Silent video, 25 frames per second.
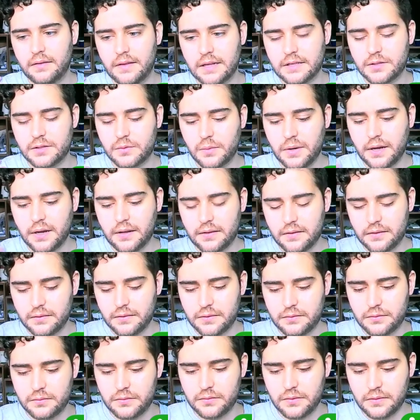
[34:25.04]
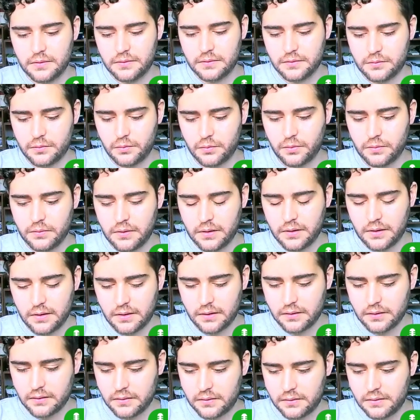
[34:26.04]
what drew,
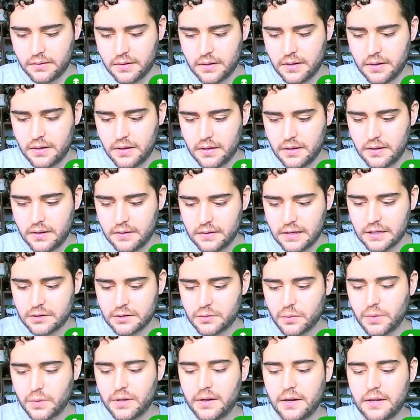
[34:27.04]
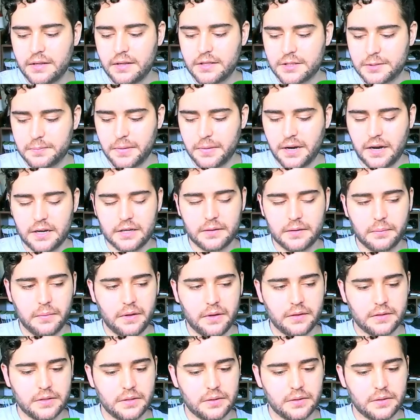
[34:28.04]
that's what inspired me